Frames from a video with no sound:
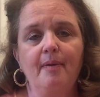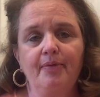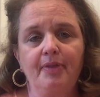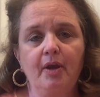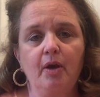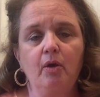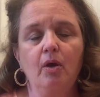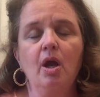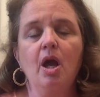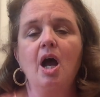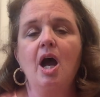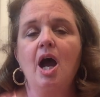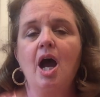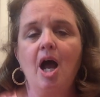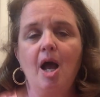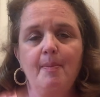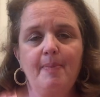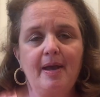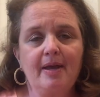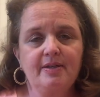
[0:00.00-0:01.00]
there
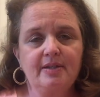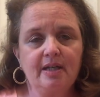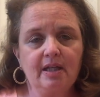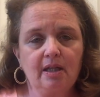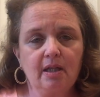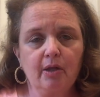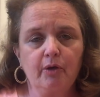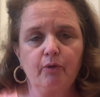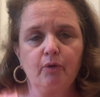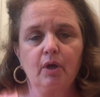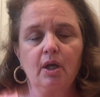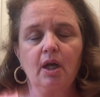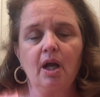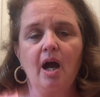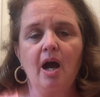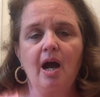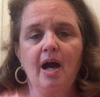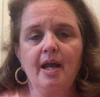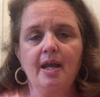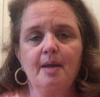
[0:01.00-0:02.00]
about decluttering.
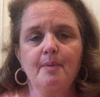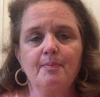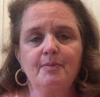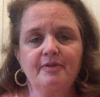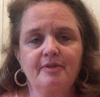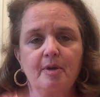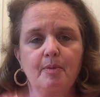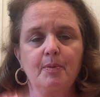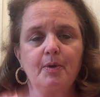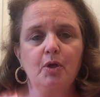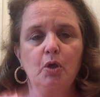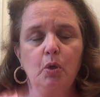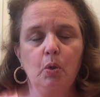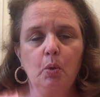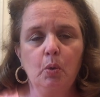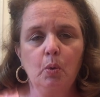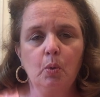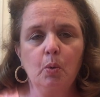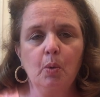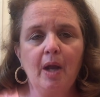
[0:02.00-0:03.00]
I am someone
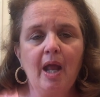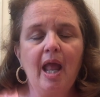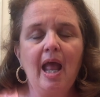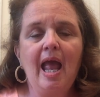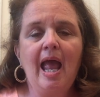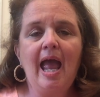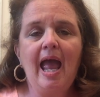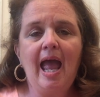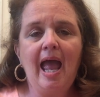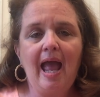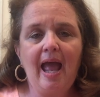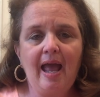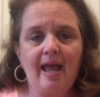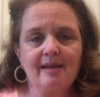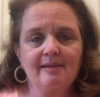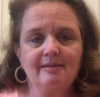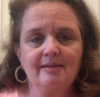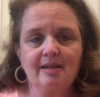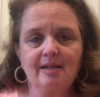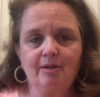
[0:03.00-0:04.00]
who
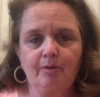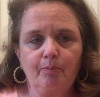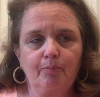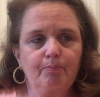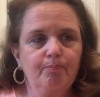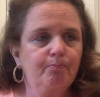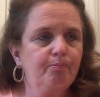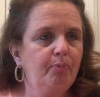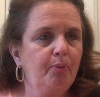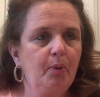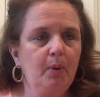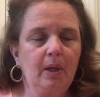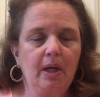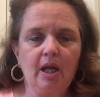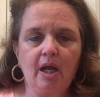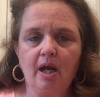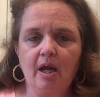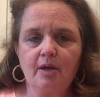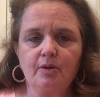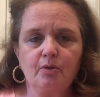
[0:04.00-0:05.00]
it's
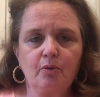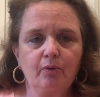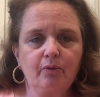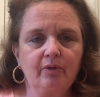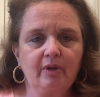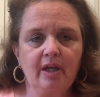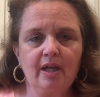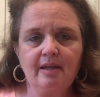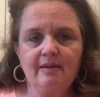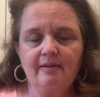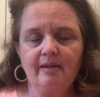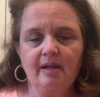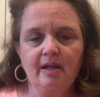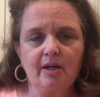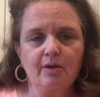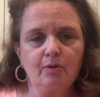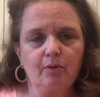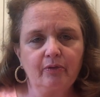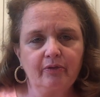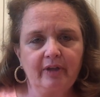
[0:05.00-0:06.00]
pretty easy to
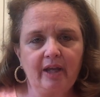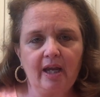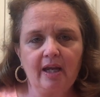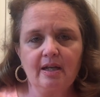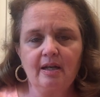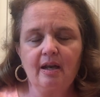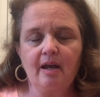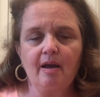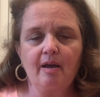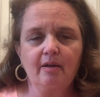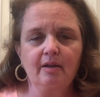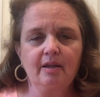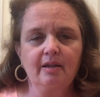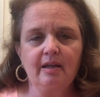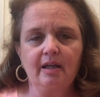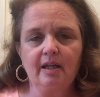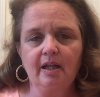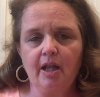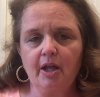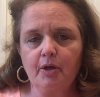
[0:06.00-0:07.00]
understand
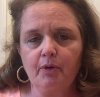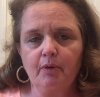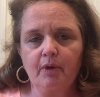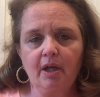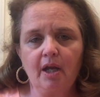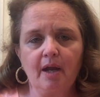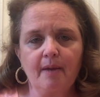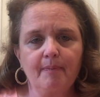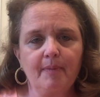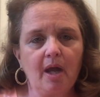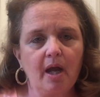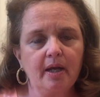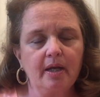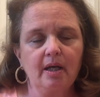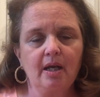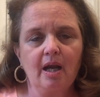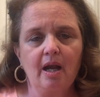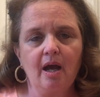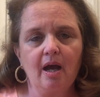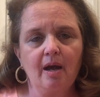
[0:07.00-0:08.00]
decluttering. I'm
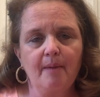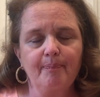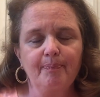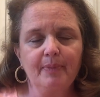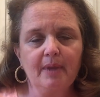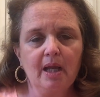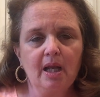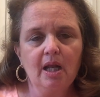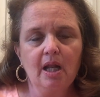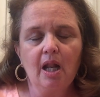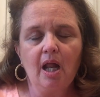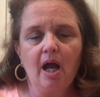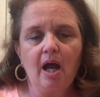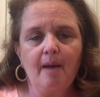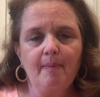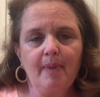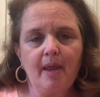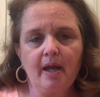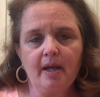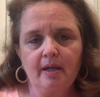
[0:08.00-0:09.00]

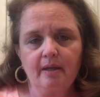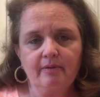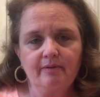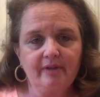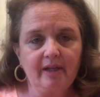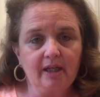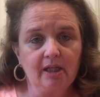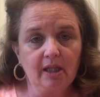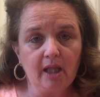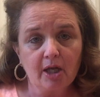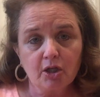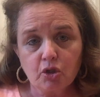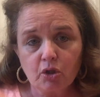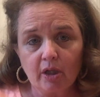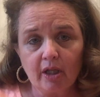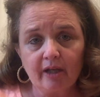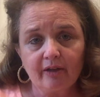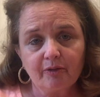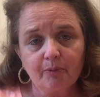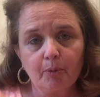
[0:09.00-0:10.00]
not a
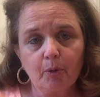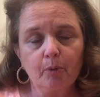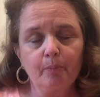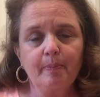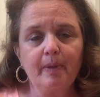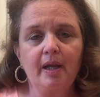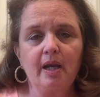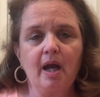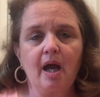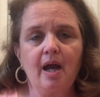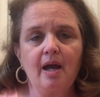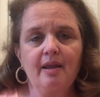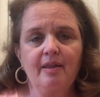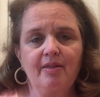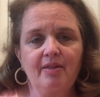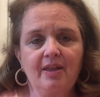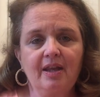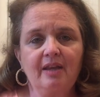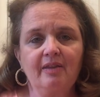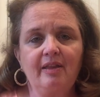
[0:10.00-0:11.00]
psychological expert, but I
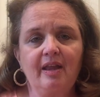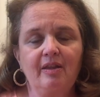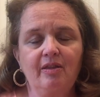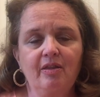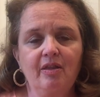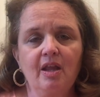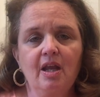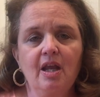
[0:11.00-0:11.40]
think that